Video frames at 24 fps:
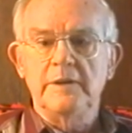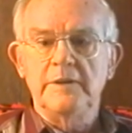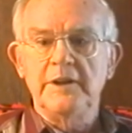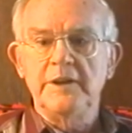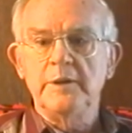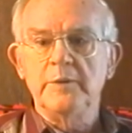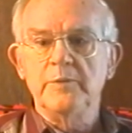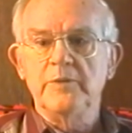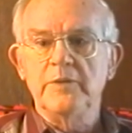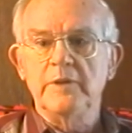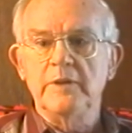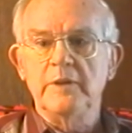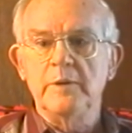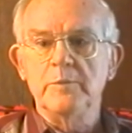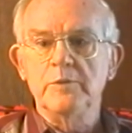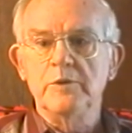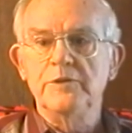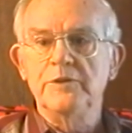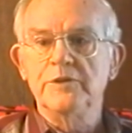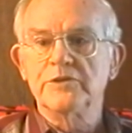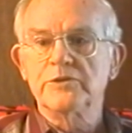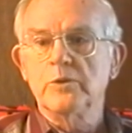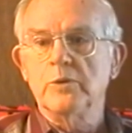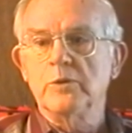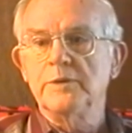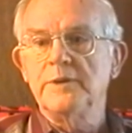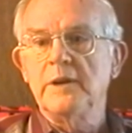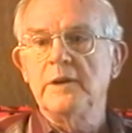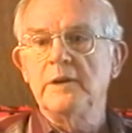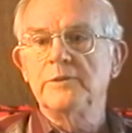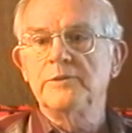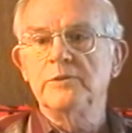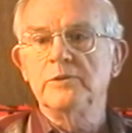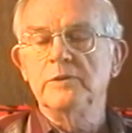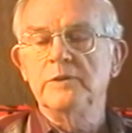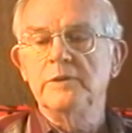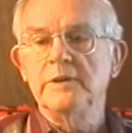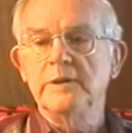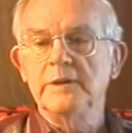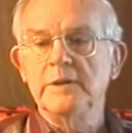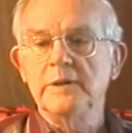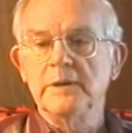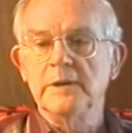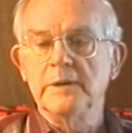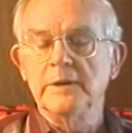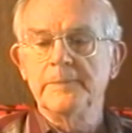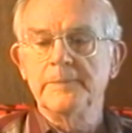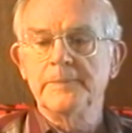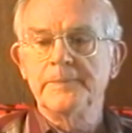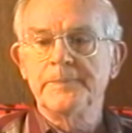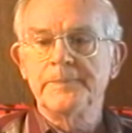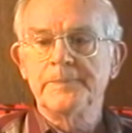And then they moved the store down to the uh,